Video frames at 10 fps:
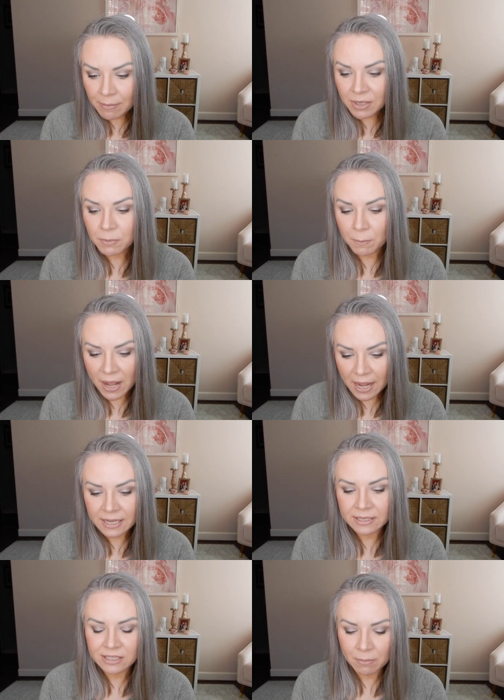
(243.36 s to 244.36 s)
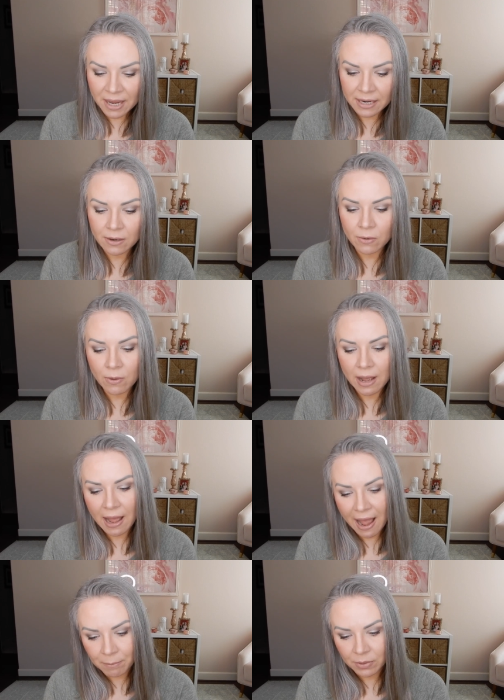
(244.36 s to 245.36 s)
lemon, papaya, tomato,
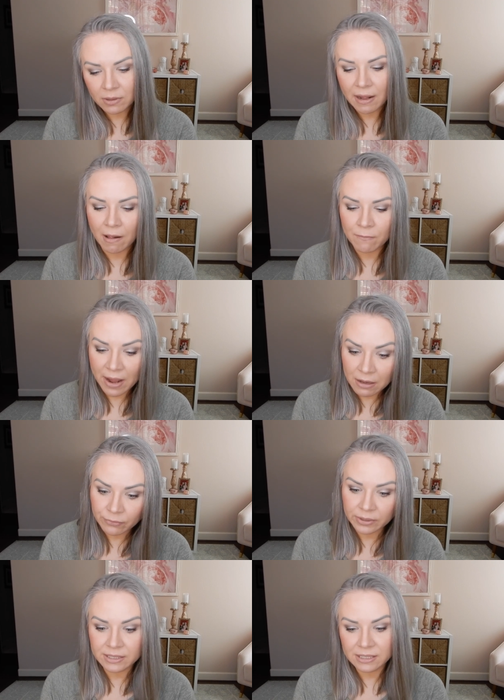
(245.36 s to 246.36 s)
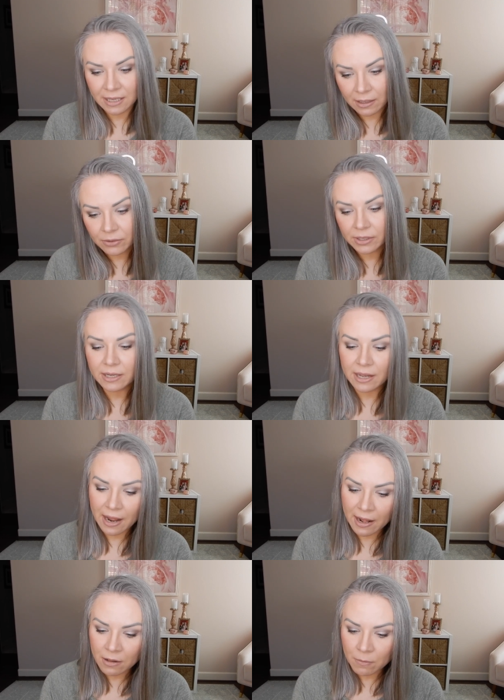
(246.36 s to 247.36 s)
apple, alfalfa, celery,
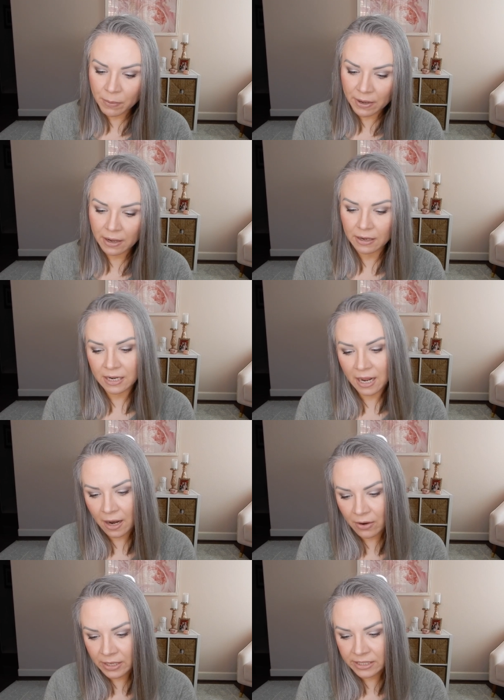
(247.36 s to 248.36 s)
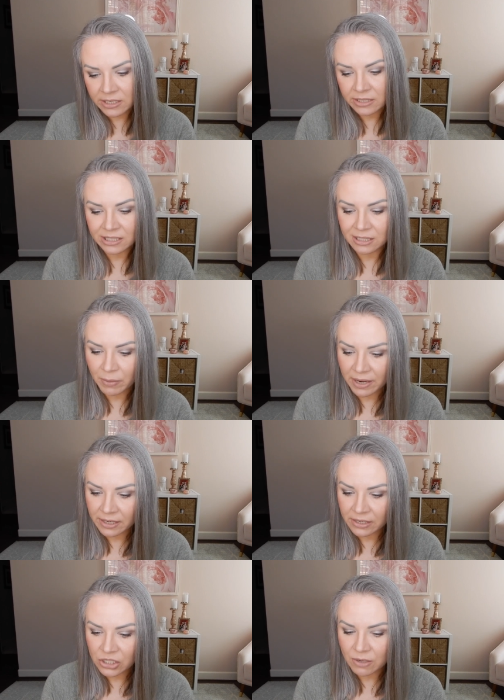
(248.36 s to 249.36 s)
kelp, carrot,
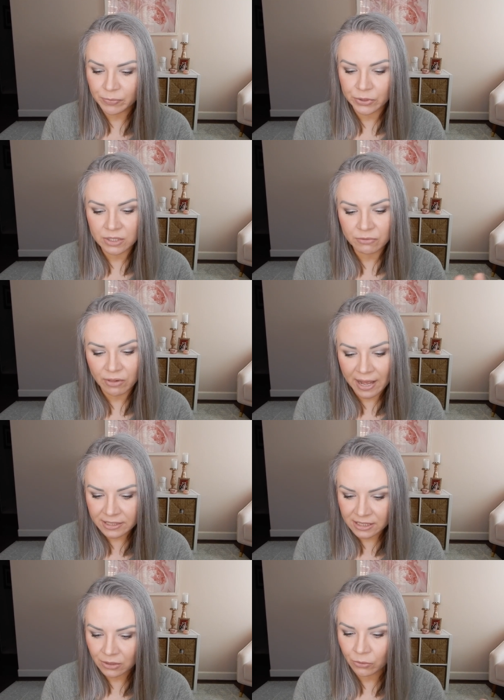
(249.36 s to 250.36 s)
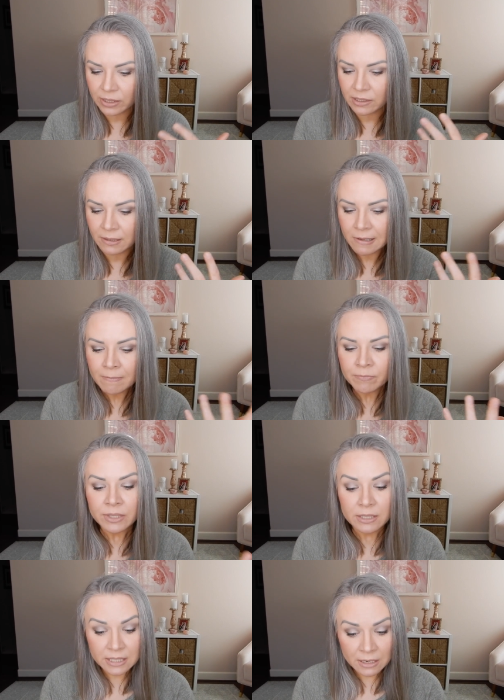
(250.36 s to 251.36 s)
spinach, there's flaxseed oil,
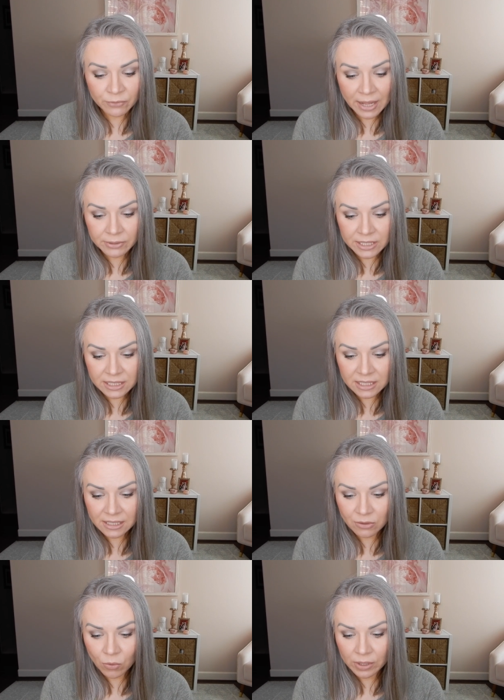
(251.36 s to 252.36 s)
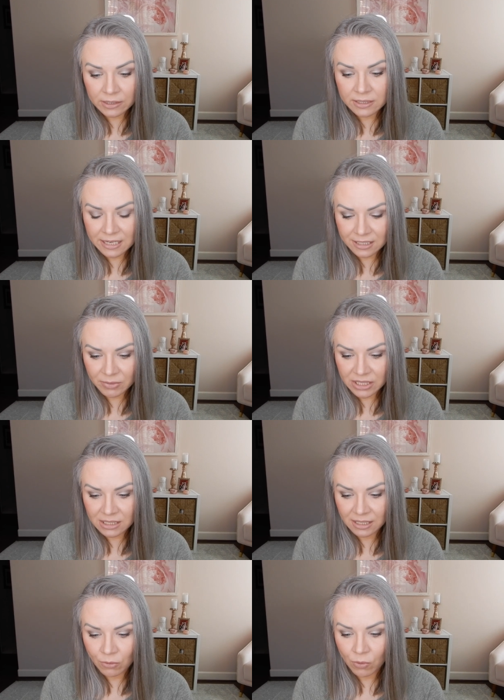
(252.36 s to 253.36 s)
sunflower seed oil, sesame
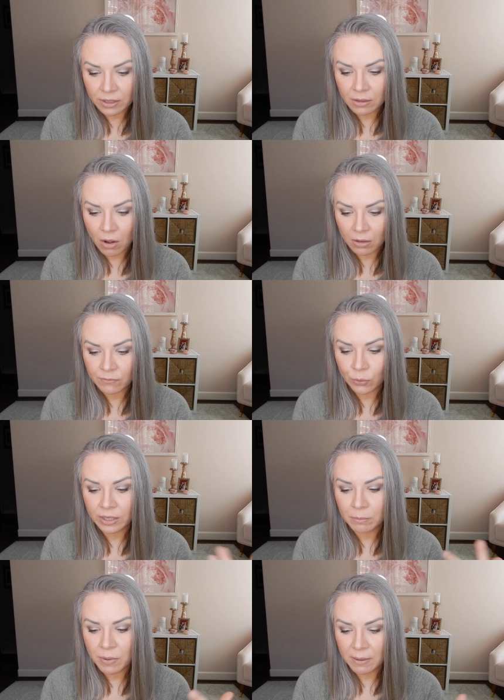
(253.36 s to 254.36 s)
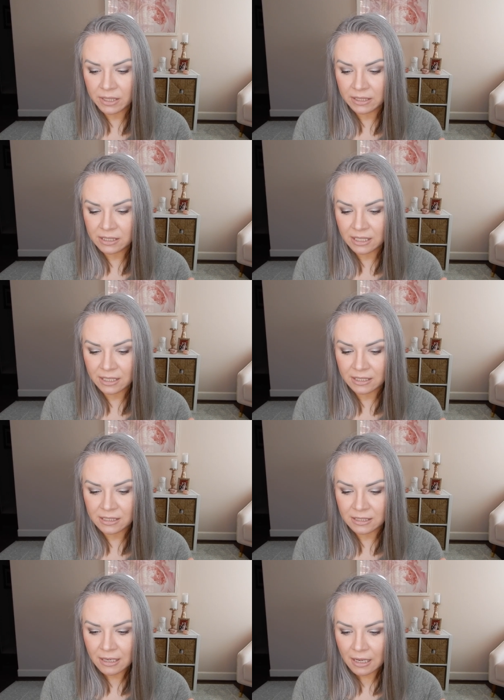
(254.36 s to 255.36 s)
seed oil, olive oil, pumpkin
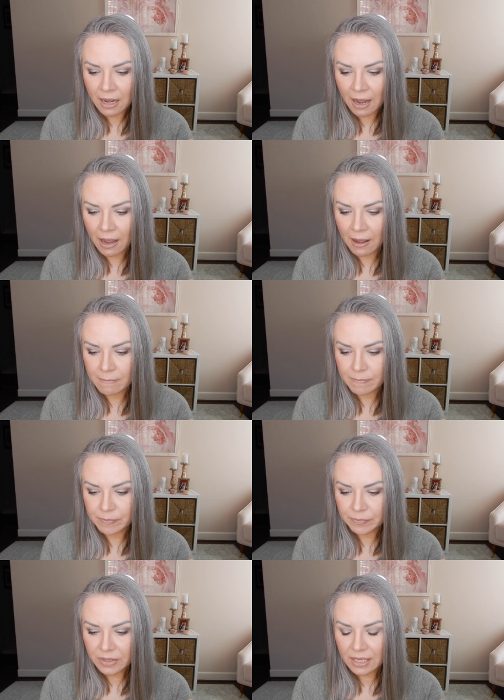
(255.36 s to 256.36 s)
seeds, um,